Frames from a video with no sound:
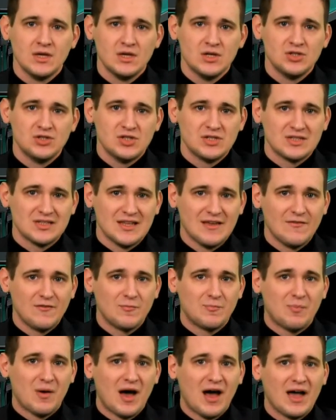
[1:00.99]
She's
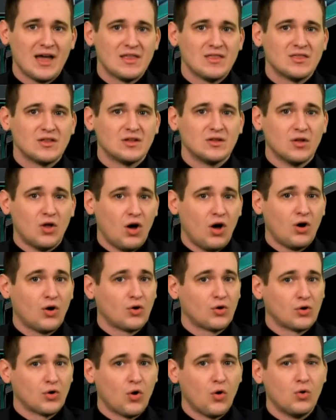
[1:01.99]
lived by the law
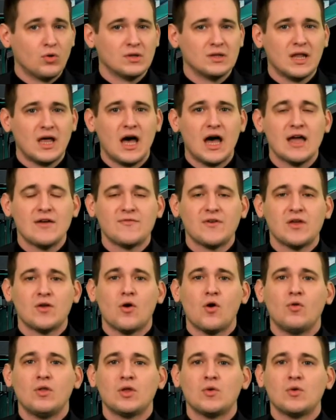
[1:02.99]
her whole life and only